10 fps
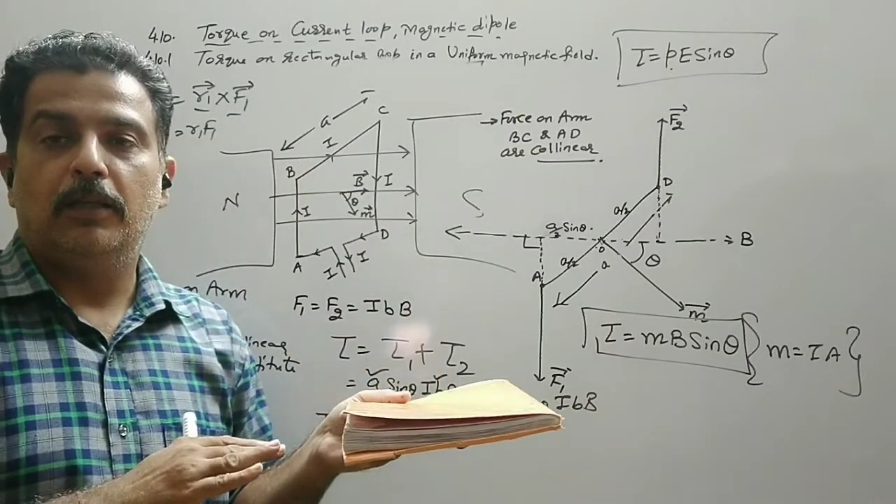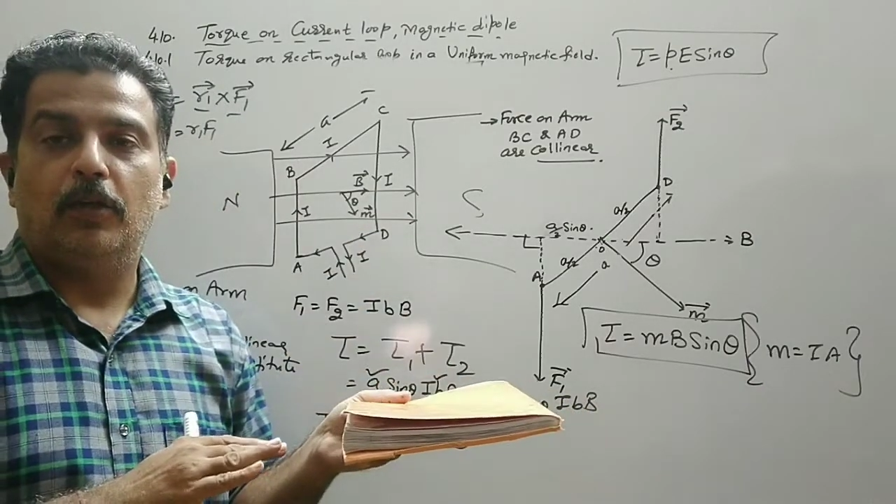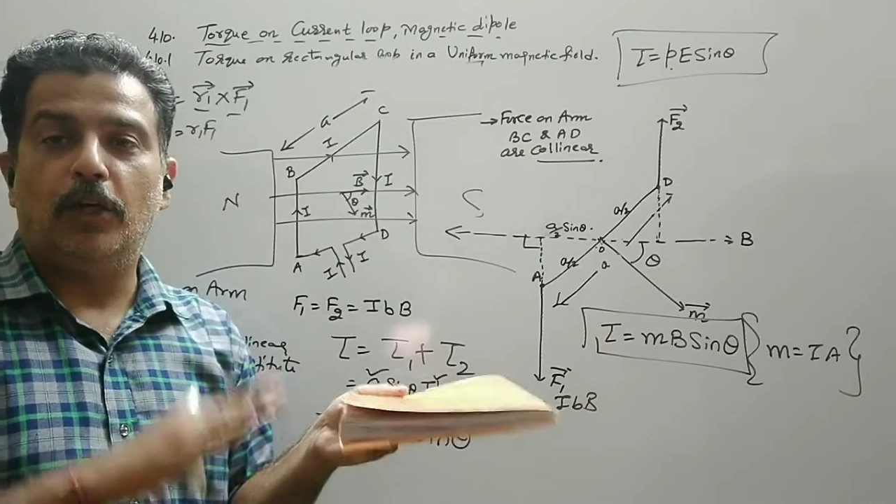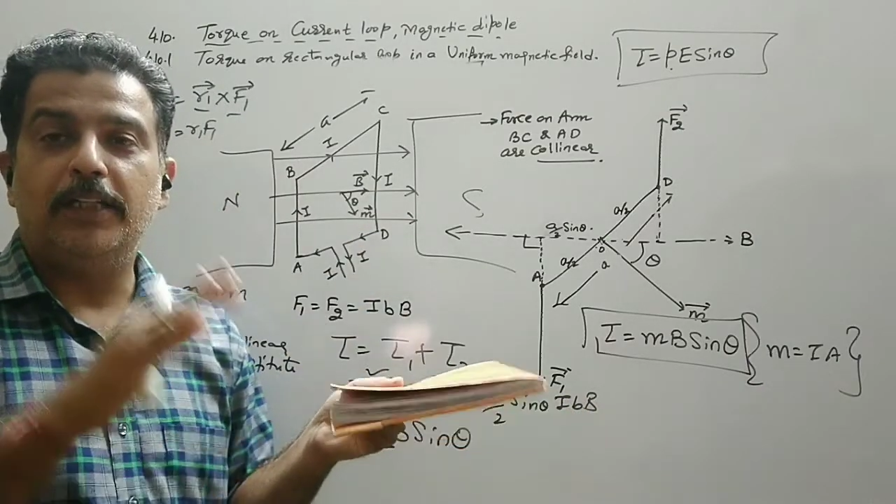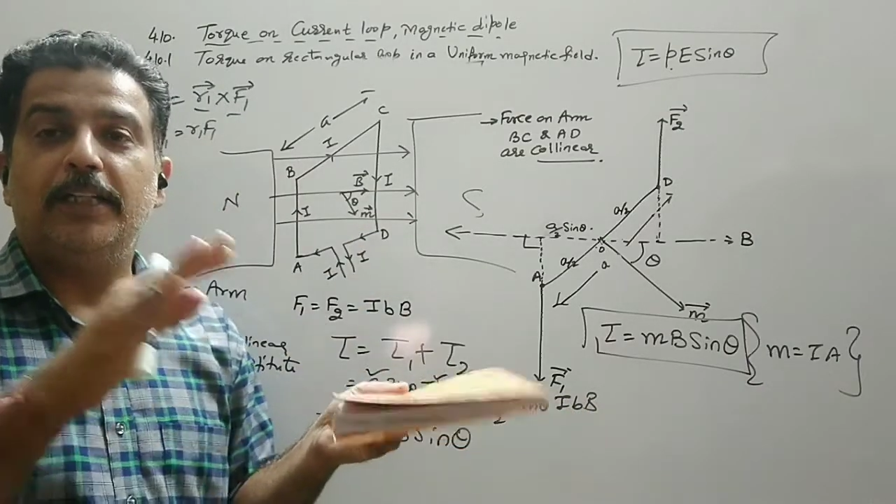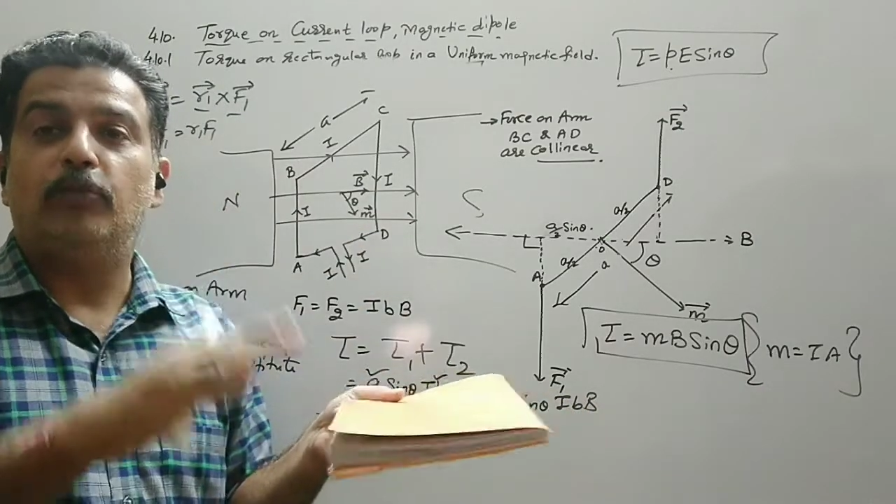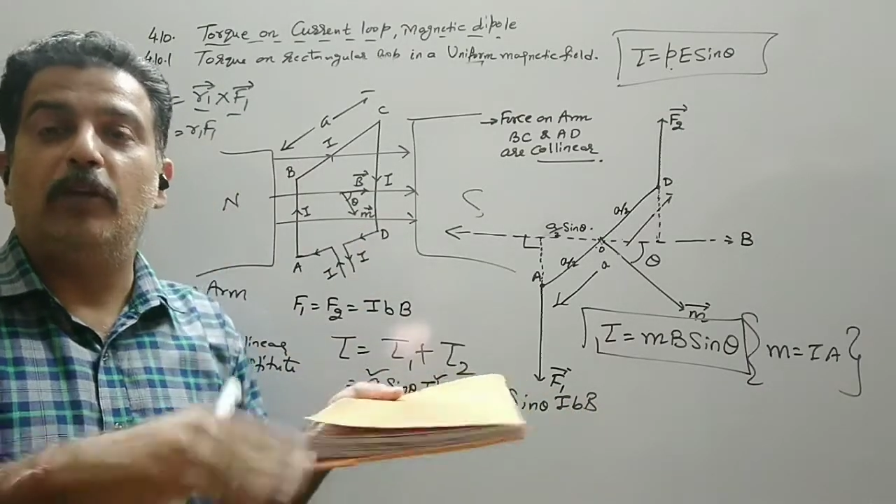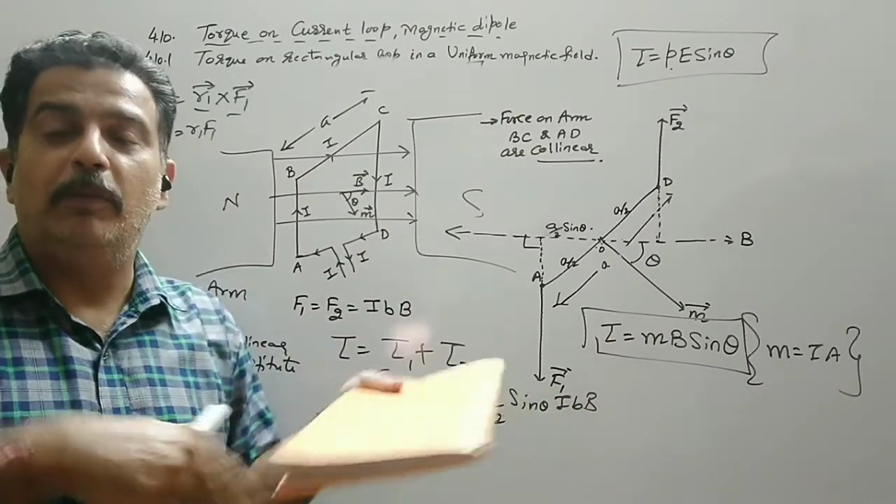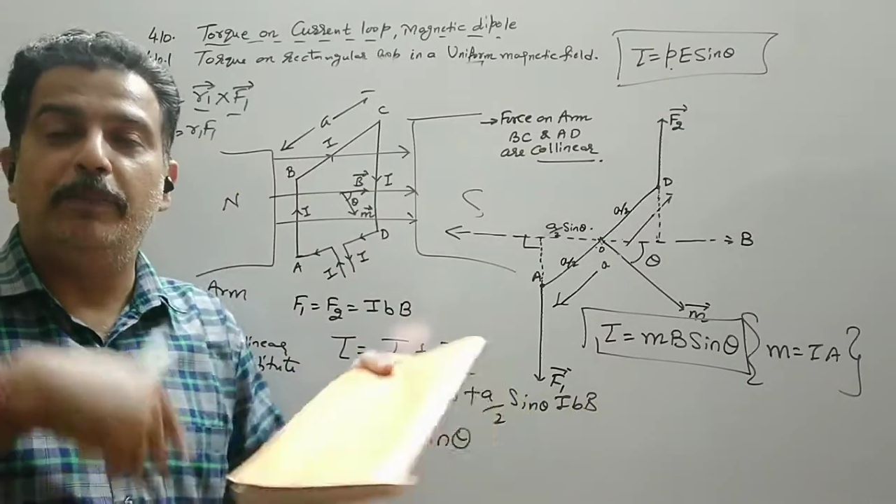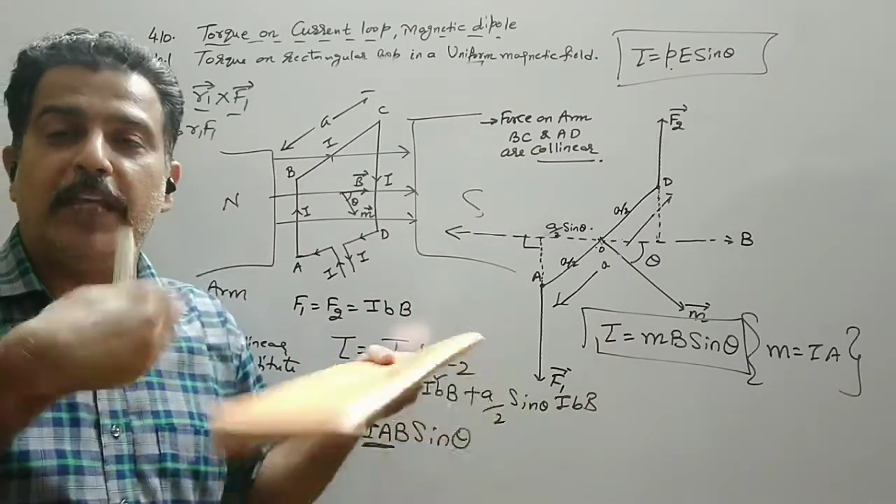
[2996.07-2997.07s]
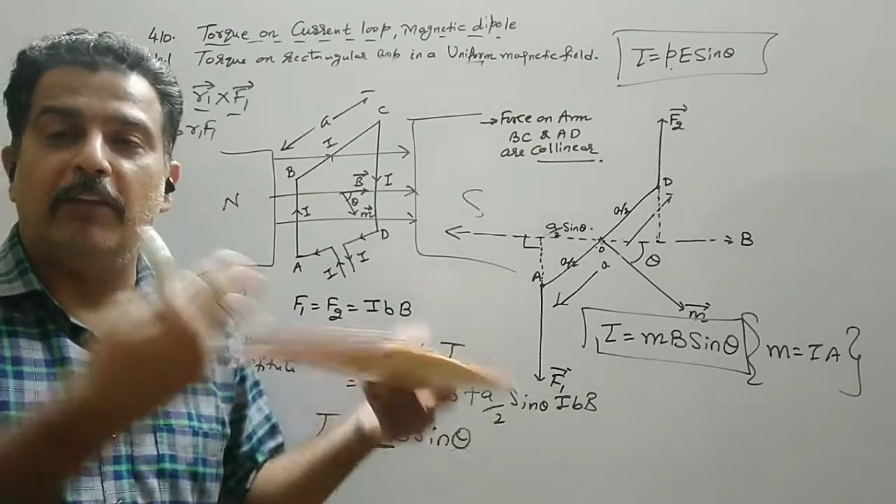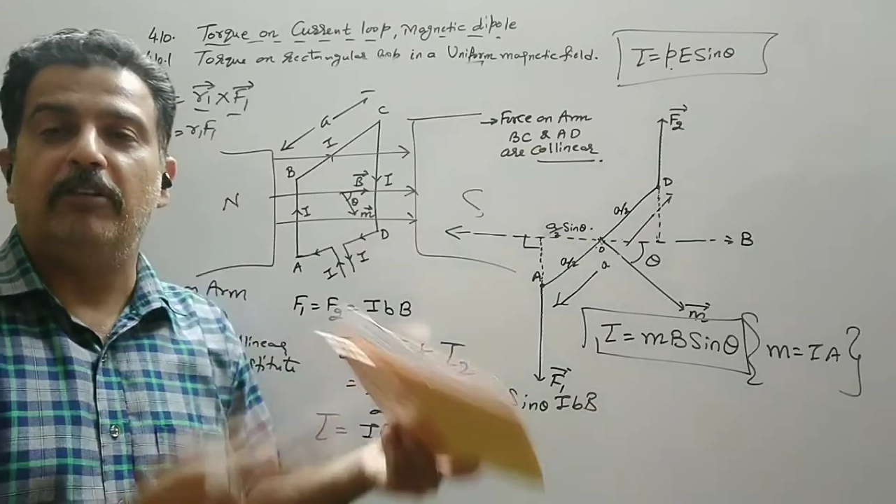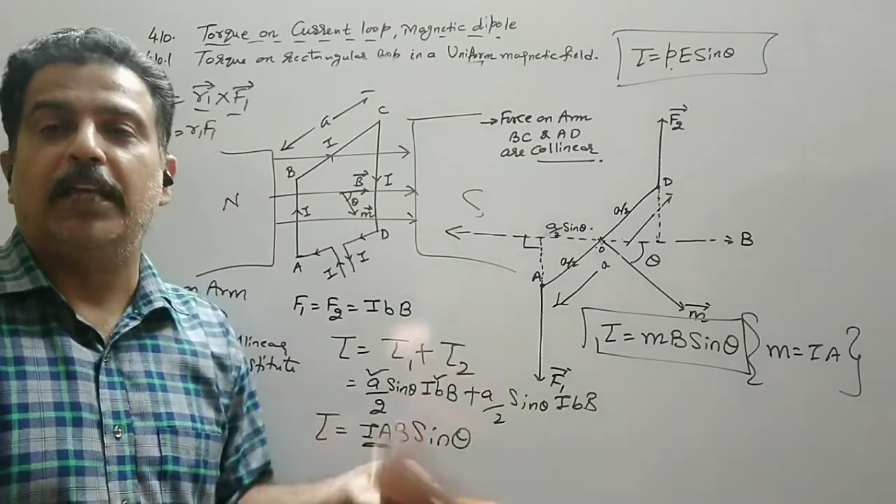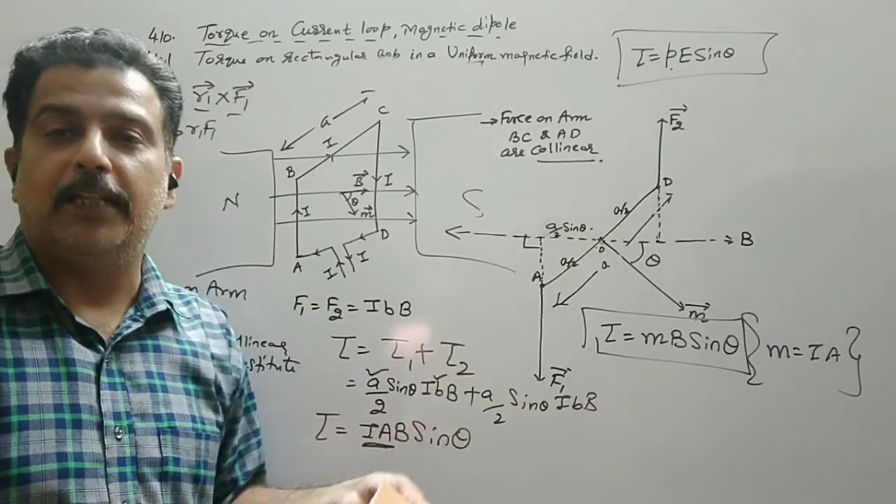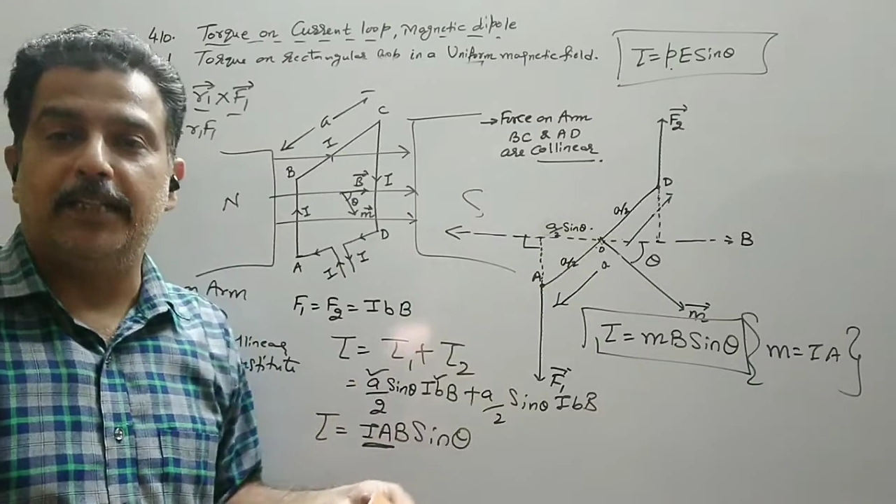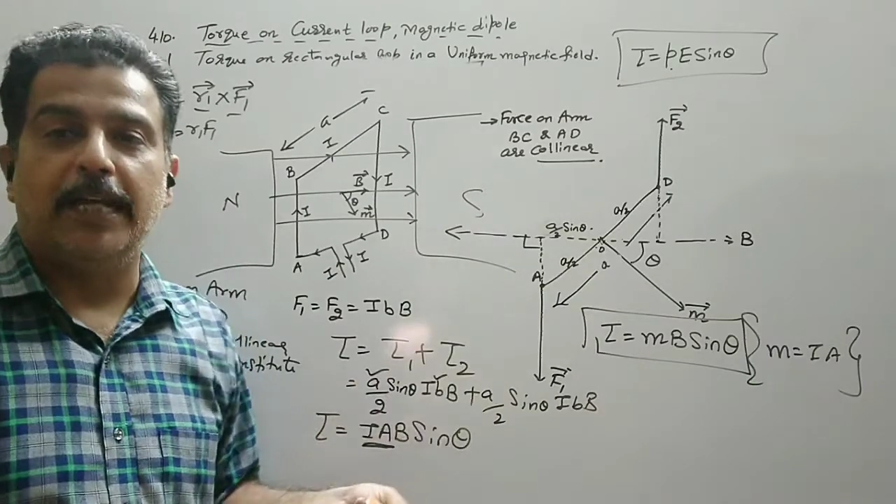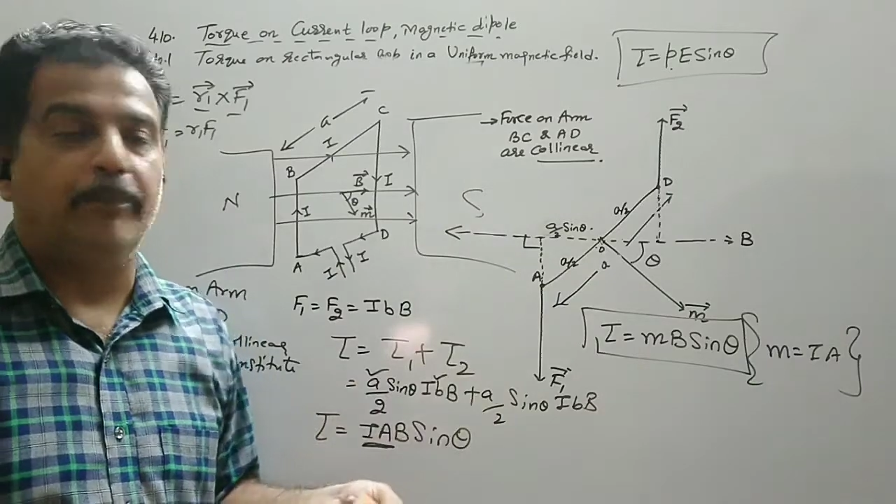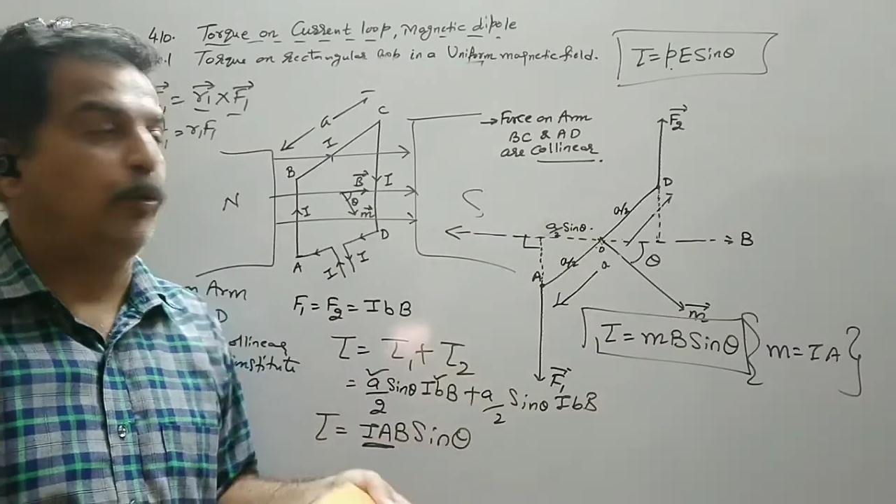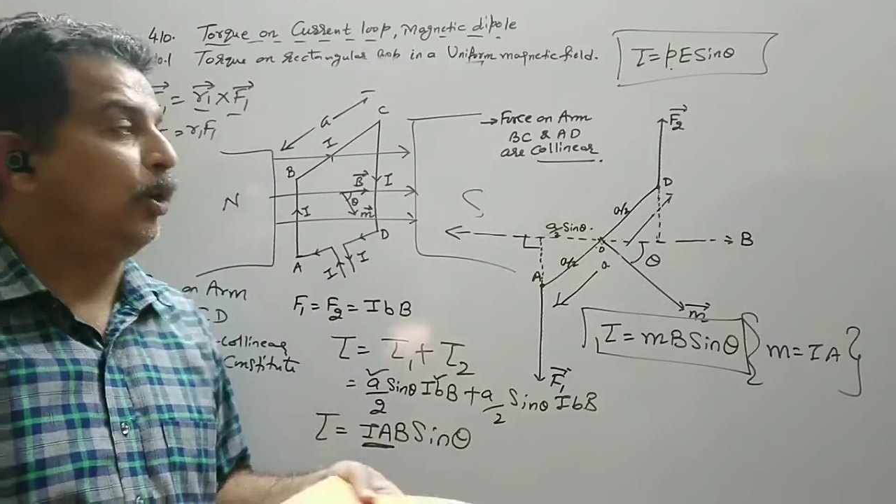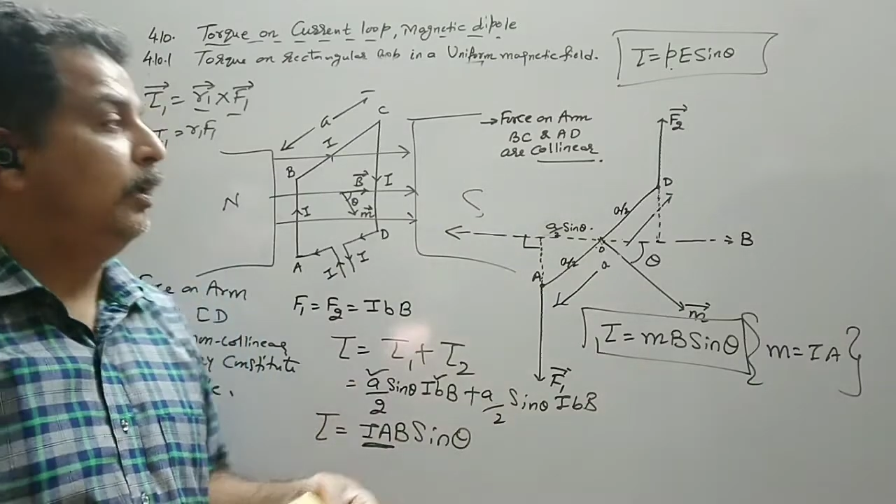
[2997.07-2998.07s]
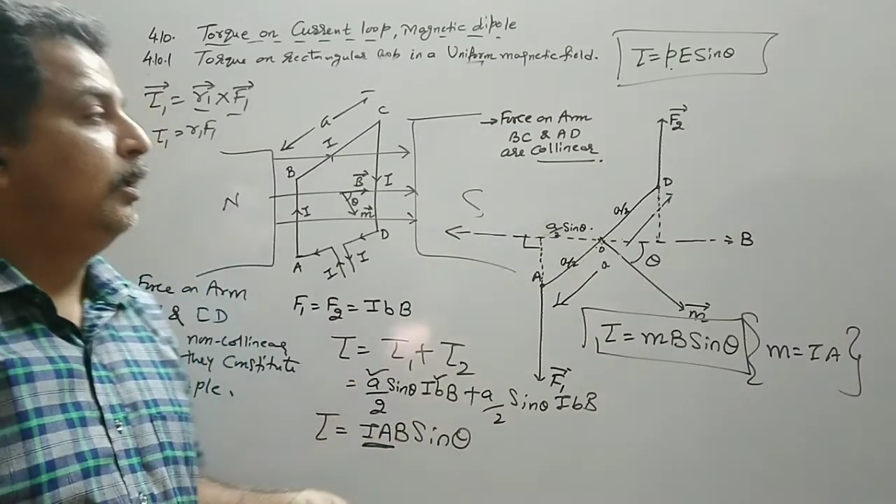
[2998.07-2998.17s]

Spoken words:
or it will behave like a dipole.